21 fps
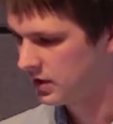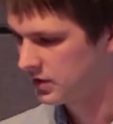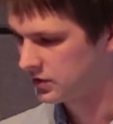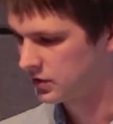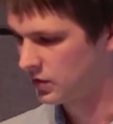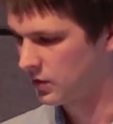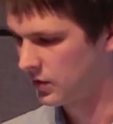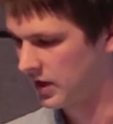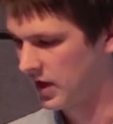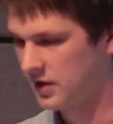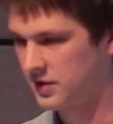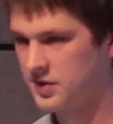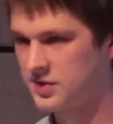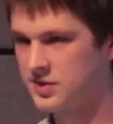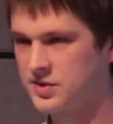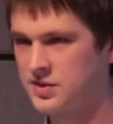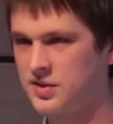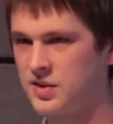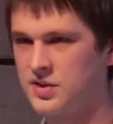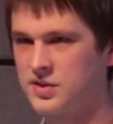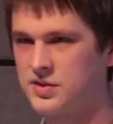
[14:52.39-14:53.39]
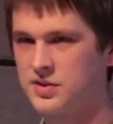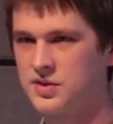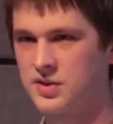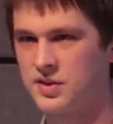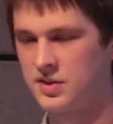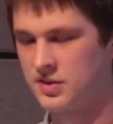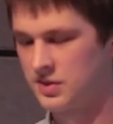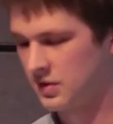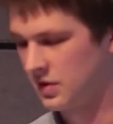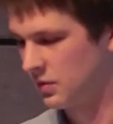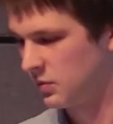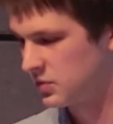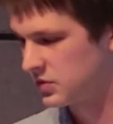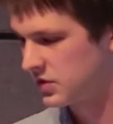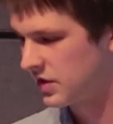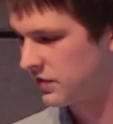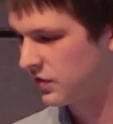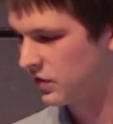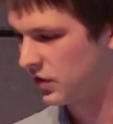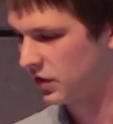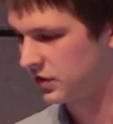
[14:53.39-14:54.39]
So again, this, this it was
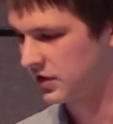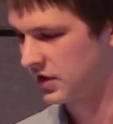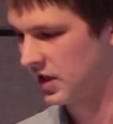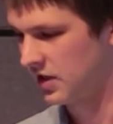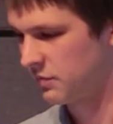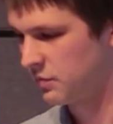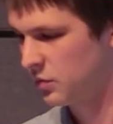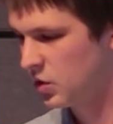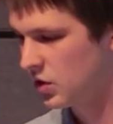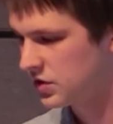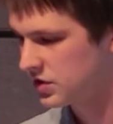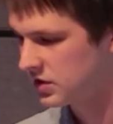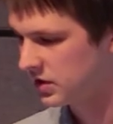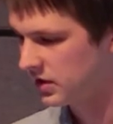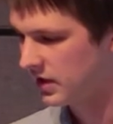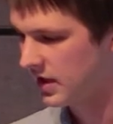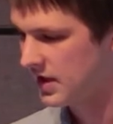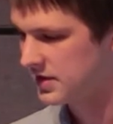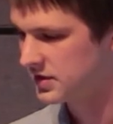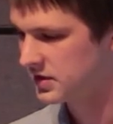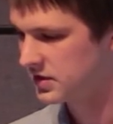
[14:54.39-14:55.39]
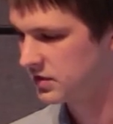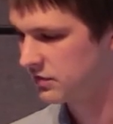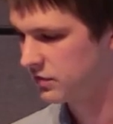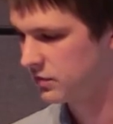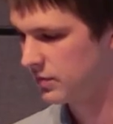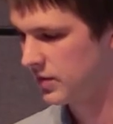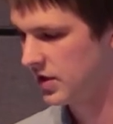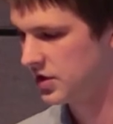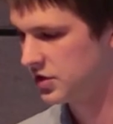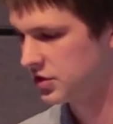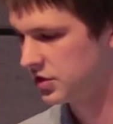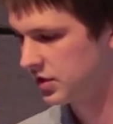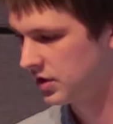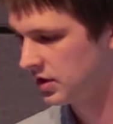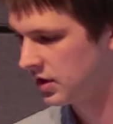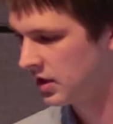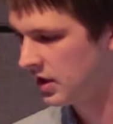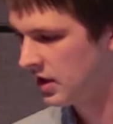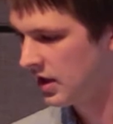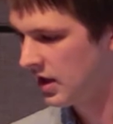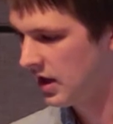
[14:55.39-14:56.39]
difficult to kind of personalize this
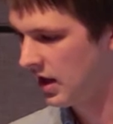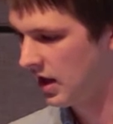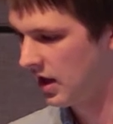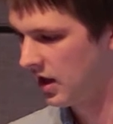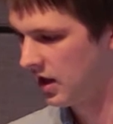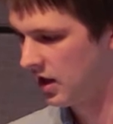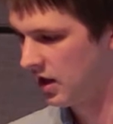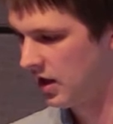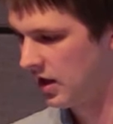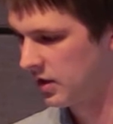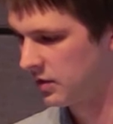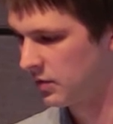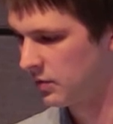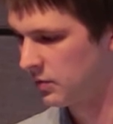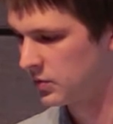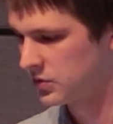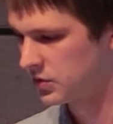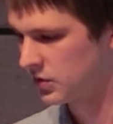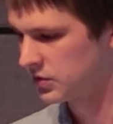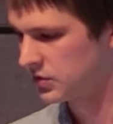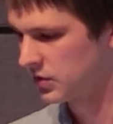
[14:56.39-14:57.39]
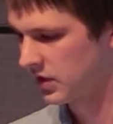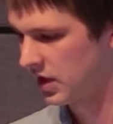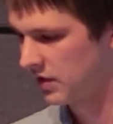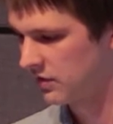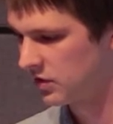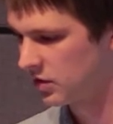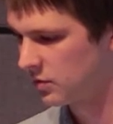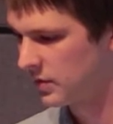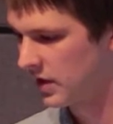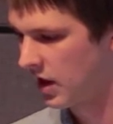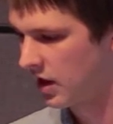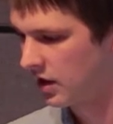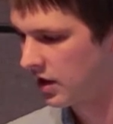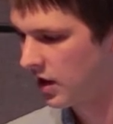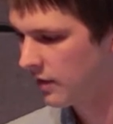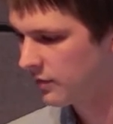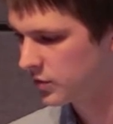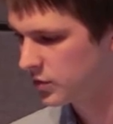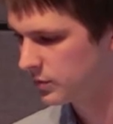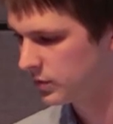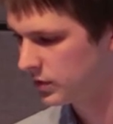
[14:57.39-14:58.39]
information, uh, and it was also kind of a little bit
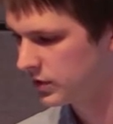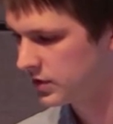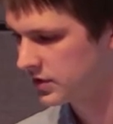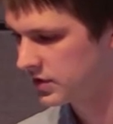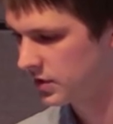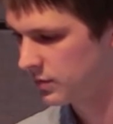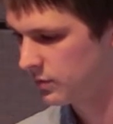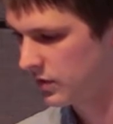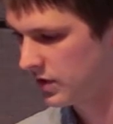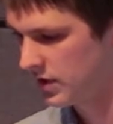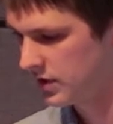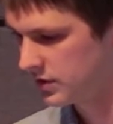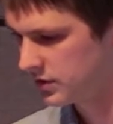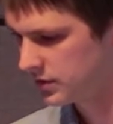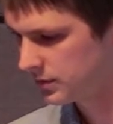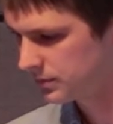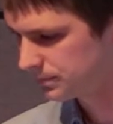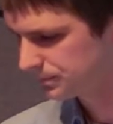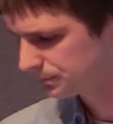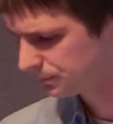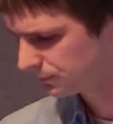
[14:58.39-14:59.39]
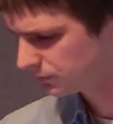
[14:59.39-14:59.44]
uncomfortable in some ways.